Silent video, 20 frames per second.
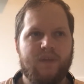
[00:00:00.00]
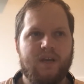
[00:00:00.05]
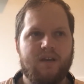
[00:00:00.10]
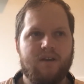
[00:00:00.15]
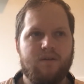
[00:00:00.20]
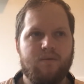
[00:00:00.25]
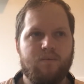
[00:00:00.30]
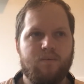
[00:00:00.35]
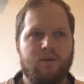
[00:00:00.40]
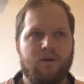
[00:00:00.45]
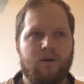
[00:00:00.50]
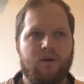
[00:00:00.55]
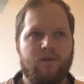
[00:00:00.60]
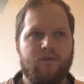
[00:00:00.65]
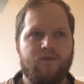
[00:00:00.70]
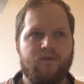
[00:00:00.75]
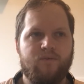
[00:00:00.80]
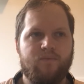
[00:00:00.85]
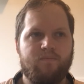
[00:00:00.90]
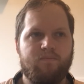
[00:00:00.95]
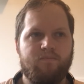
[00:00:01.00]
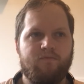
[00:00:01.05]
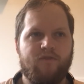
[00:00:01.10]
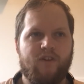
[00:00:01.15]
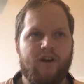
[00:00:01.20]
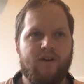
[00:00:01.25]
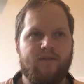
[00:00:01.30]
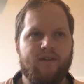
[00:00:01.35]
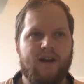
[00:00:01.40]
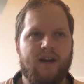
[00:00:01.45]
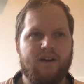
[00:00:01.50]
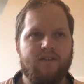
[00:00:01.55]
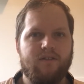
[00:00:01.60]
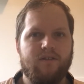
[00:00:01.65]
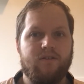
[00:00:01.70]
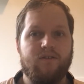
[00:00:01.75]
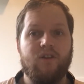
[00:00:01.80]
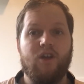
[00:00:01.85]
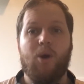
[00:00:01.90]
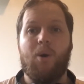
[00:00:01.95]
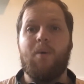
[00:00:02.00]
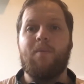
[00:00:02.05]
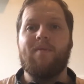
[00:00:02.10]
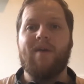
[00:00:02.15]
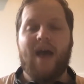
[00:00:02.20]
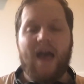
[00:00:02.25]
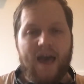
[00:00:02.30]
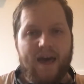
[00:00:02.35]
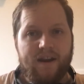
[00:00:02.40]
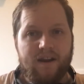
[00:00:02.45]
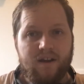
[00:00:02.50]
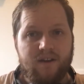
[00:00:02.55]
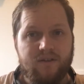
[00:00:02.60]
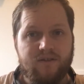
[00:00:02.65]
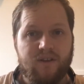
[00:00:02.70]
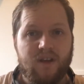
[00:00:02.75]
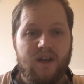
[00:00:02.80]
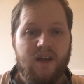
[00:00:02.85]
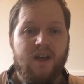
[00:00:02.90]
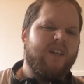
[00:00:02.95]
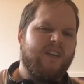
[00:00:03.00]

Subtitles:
He was very reluctant to go in for headers.